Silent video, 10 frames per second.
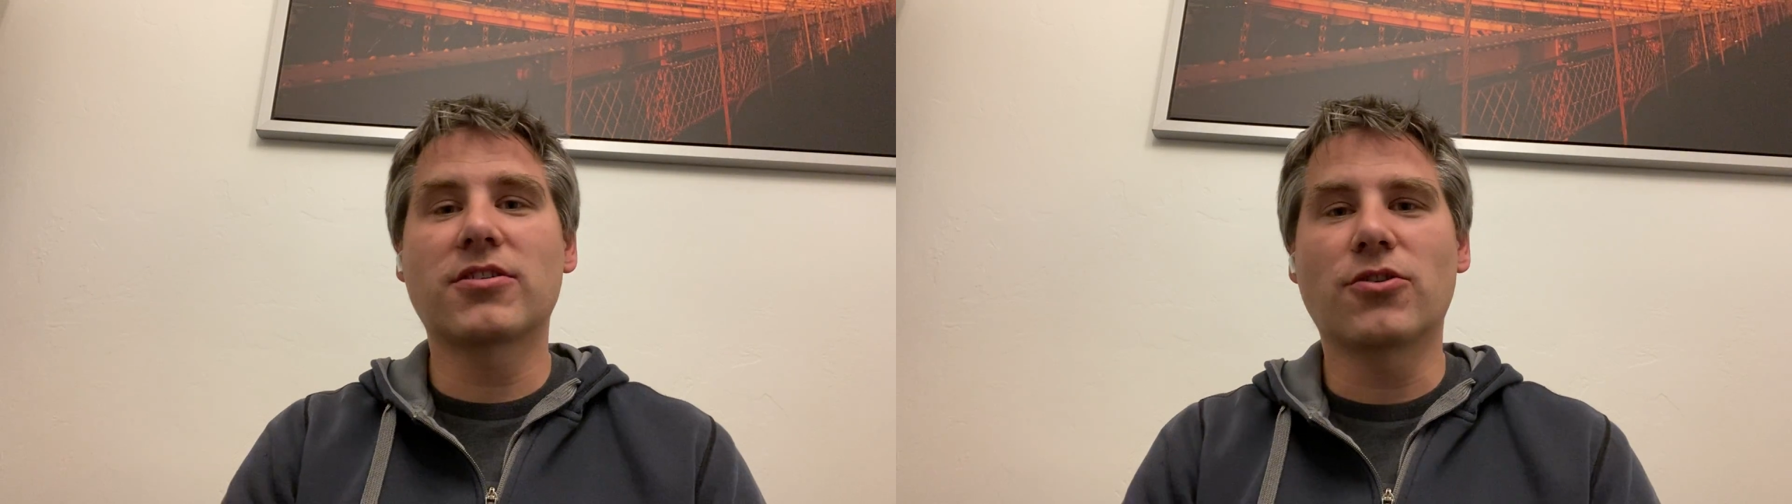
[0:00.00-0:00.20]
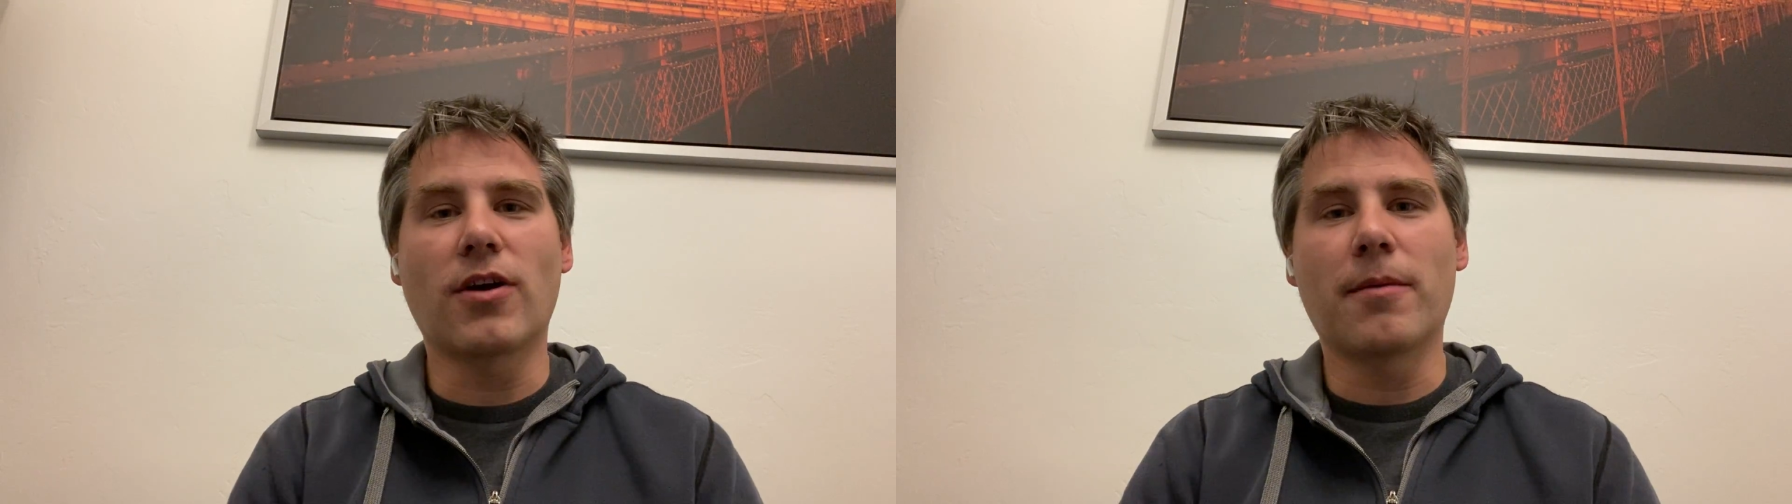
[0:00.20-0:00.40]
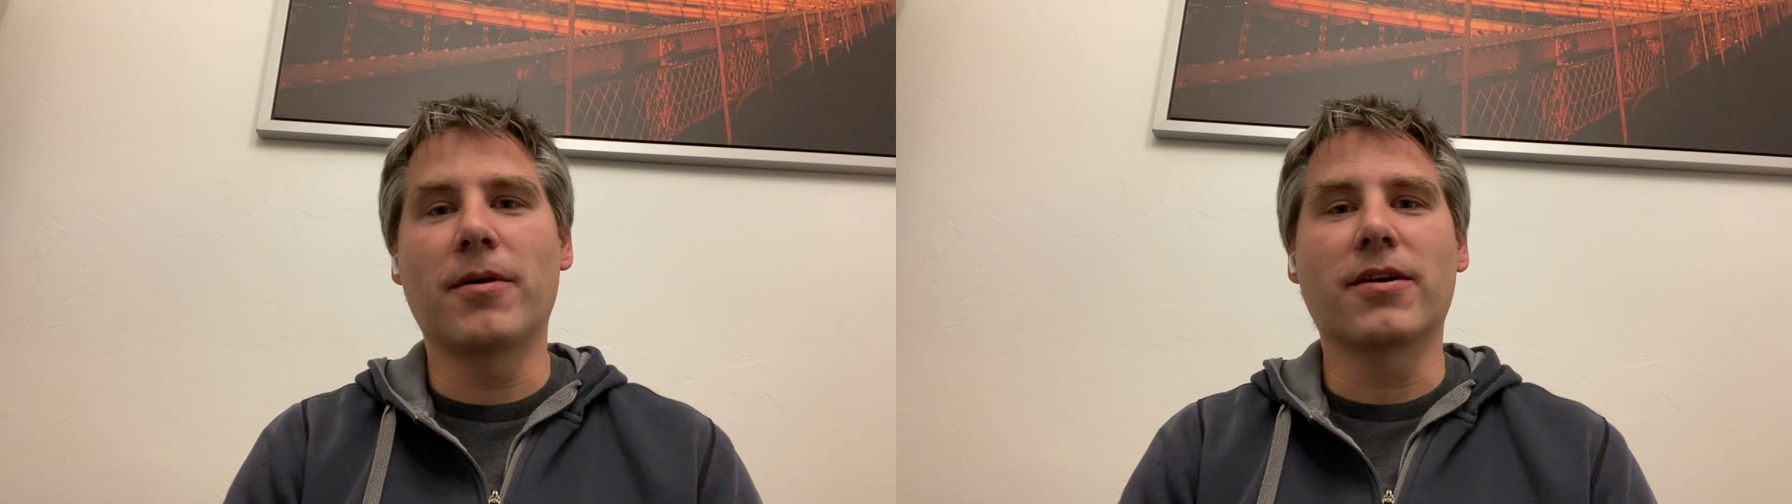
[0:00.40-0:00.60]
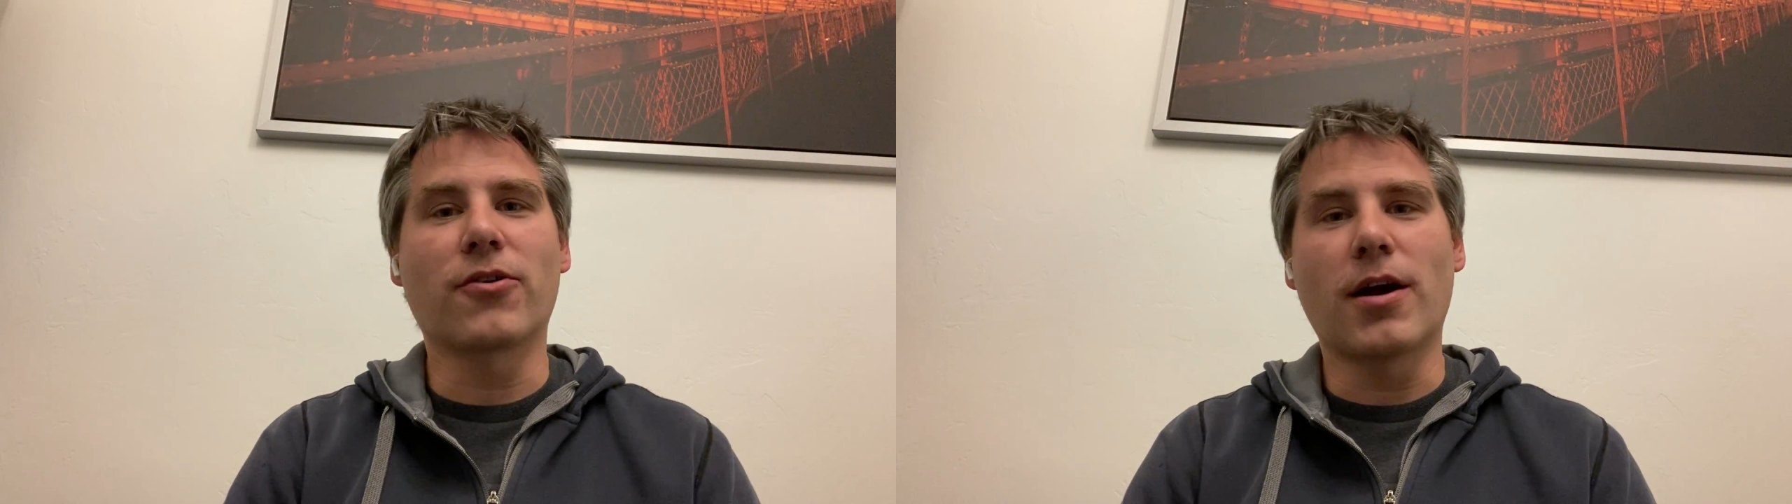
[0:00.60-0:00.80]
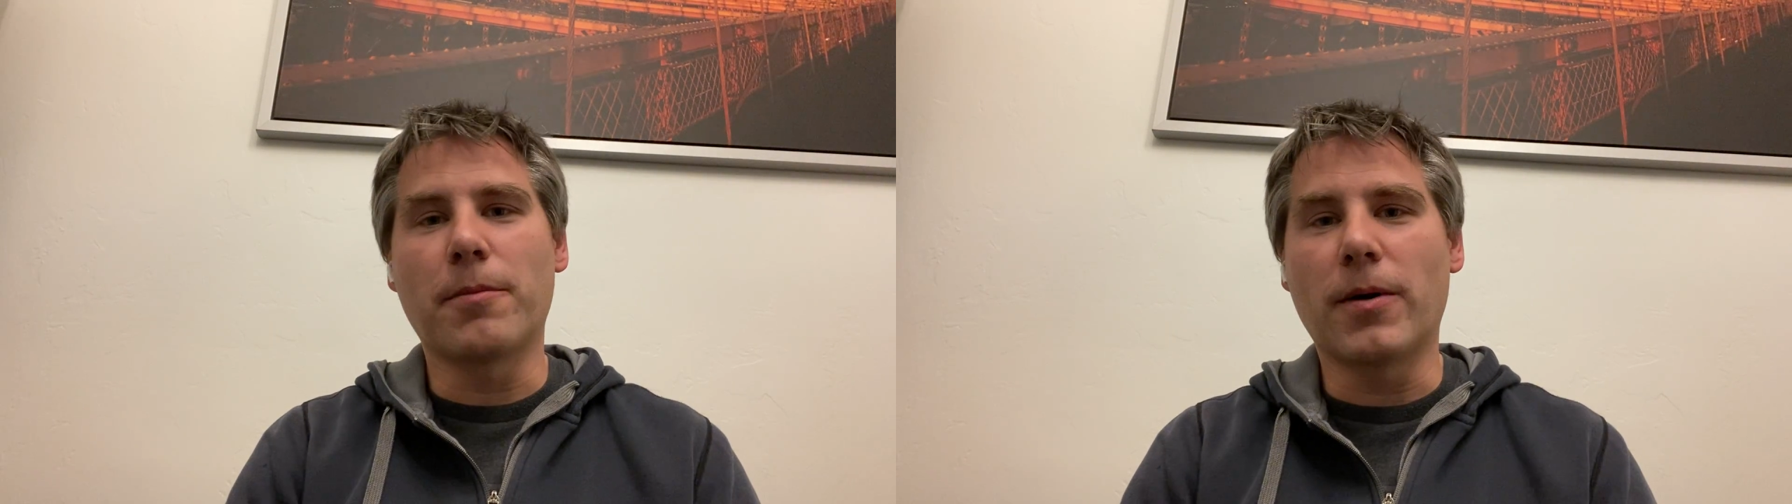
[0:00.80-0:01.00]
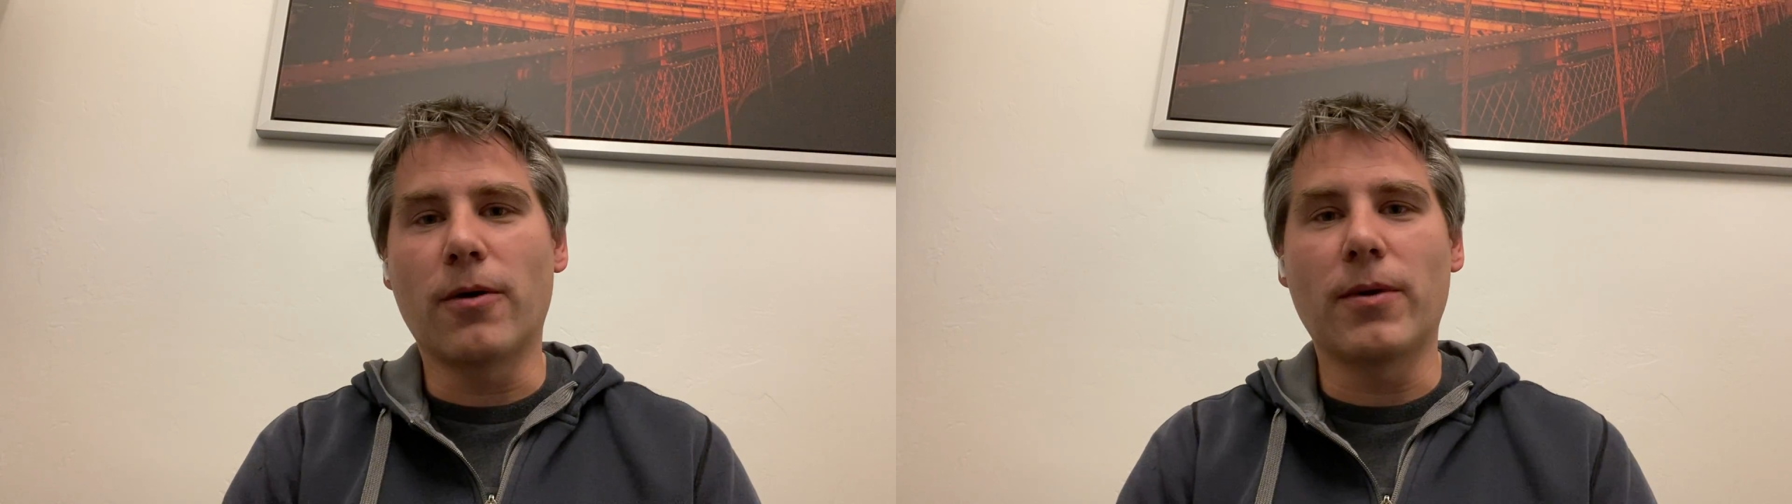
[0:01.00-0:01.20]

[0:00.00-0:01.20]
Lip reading: to grandma and grandpa